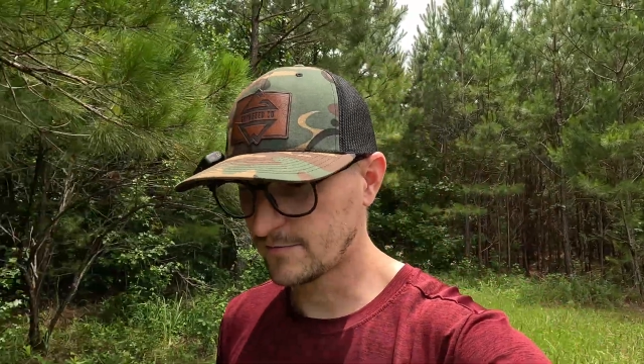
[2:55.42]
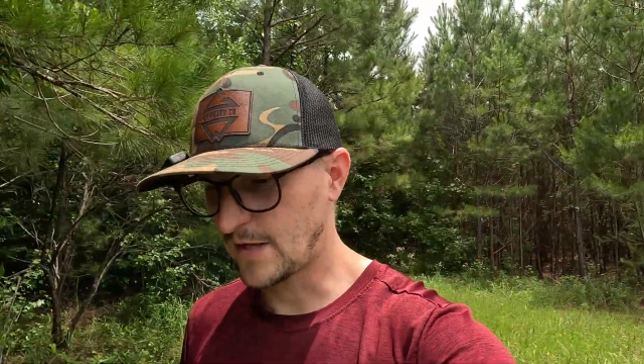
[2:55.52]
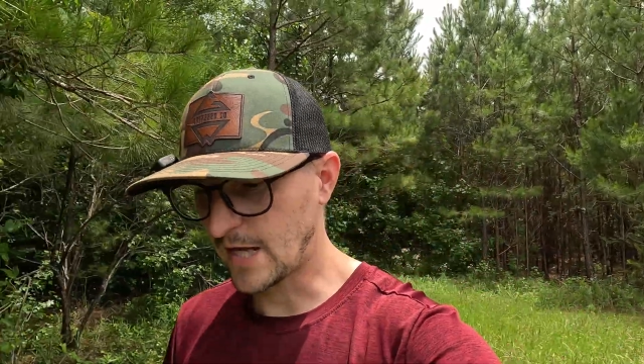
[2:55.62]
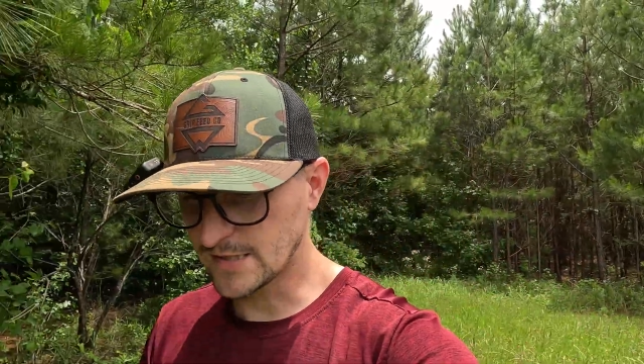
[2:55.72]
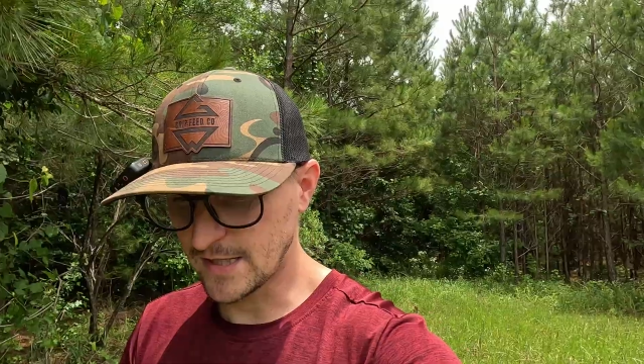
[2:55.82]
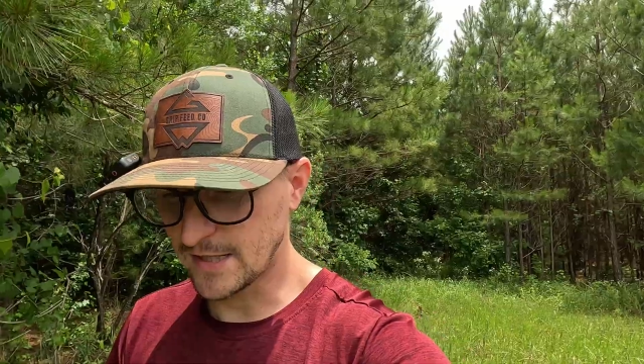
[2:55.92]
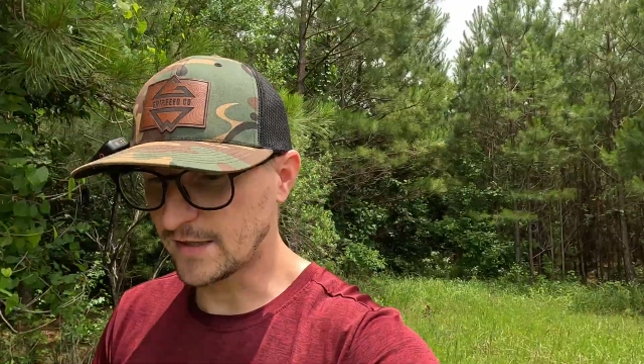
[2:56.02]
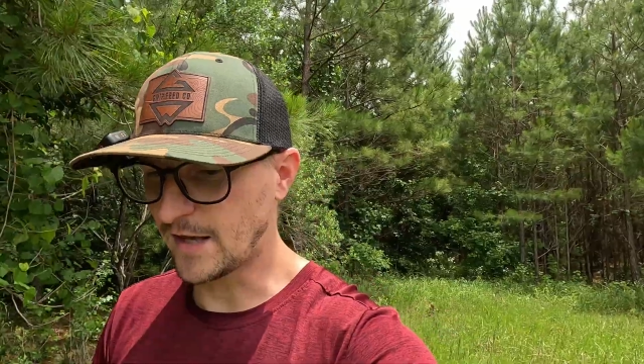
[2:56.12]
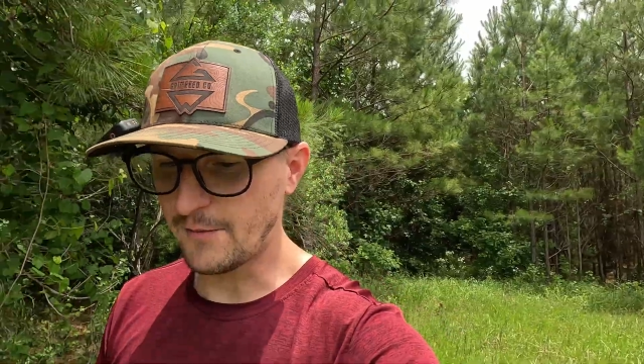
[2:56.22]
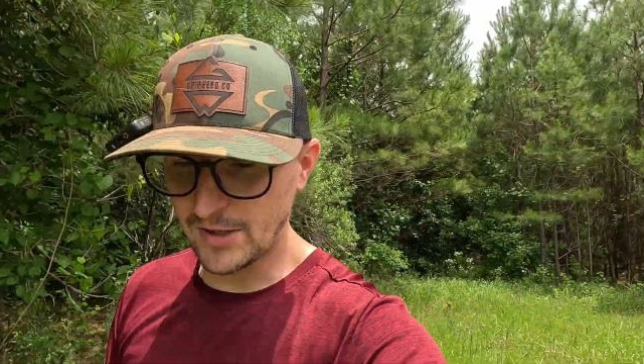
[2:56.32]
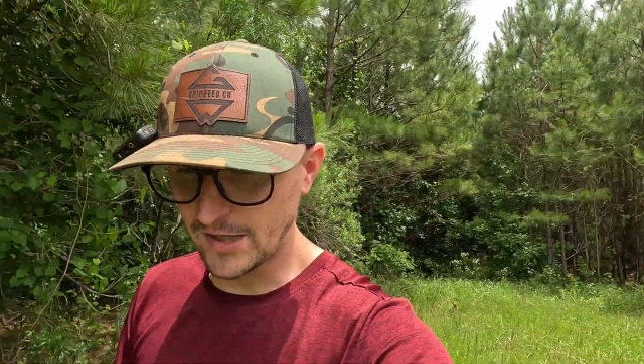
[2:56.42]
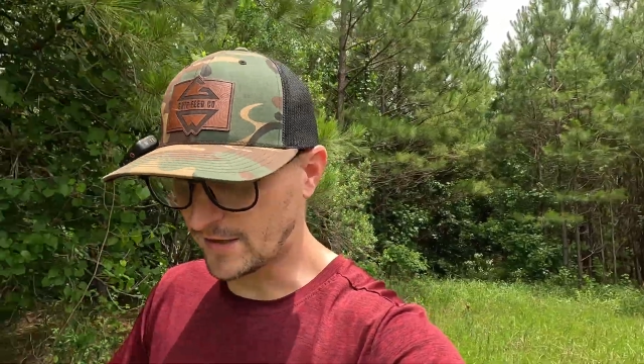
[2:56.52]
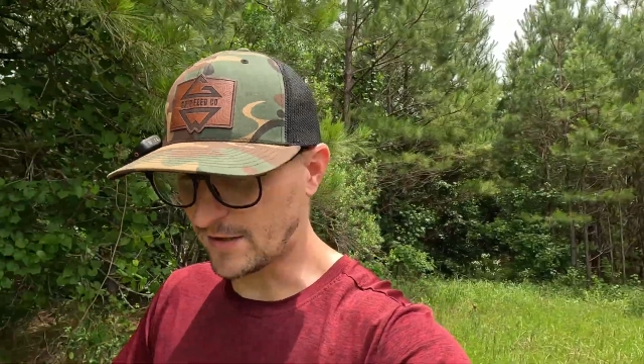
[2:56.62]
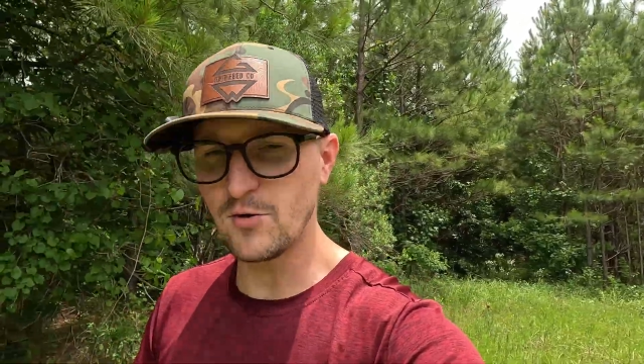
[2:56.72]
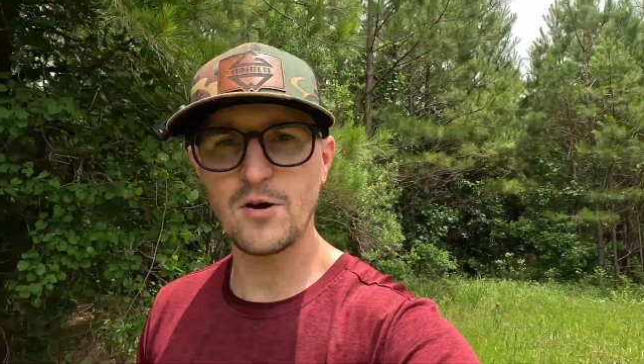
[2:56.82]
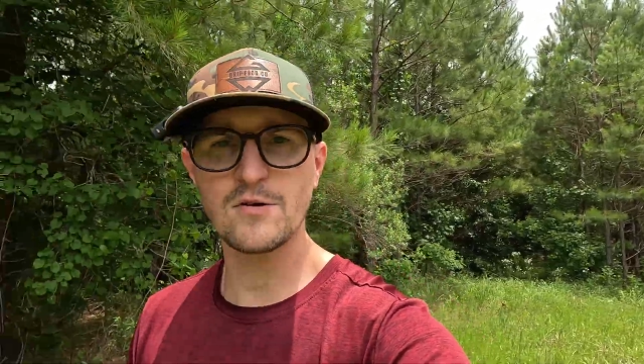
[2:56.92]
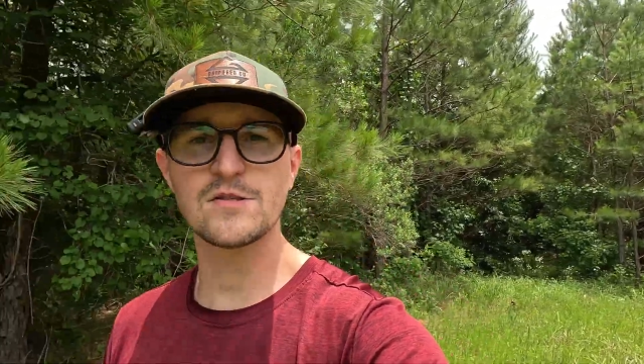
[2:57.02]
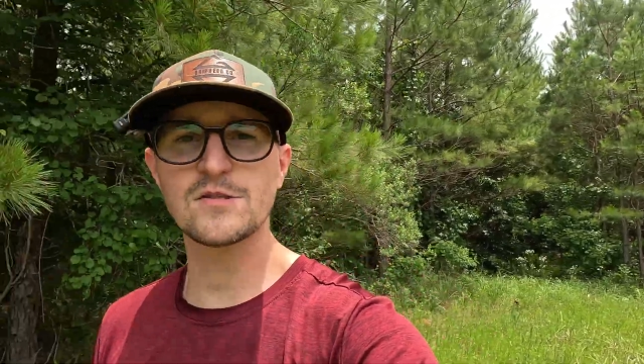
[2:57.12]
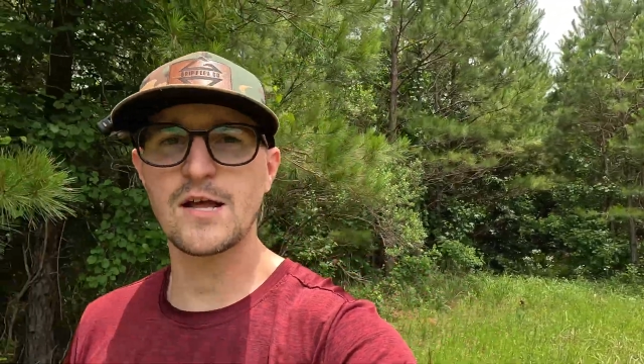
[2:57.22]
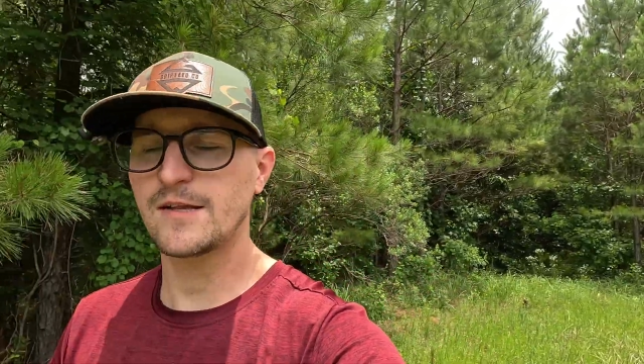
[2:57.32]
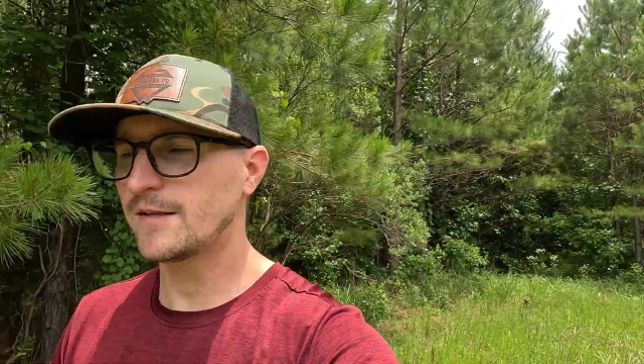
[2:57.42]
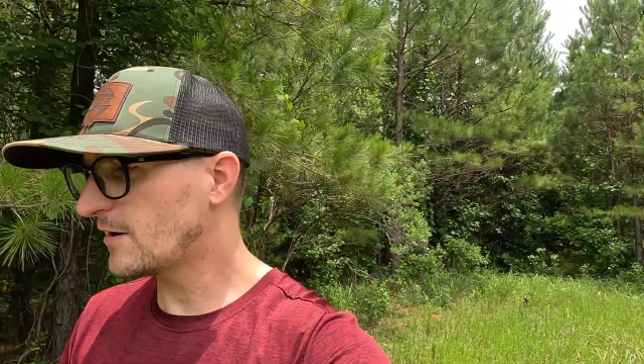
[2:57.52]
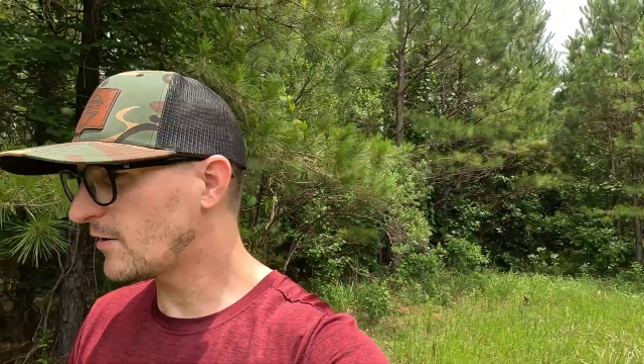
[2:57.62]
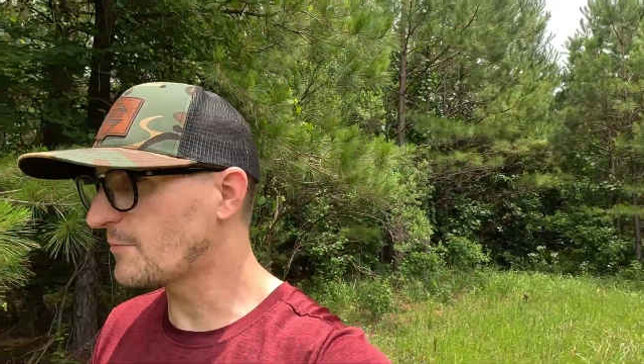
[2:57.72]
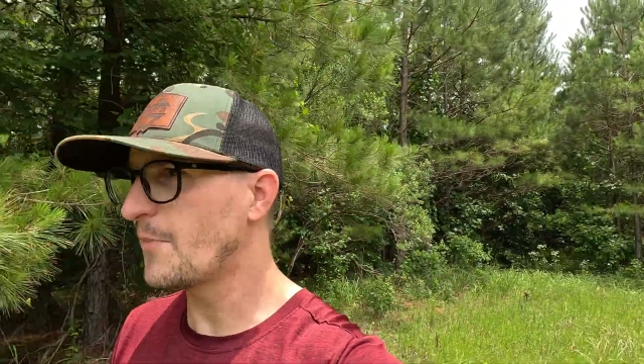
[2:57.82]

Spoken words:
I say, I mean, who knows there's not deer on the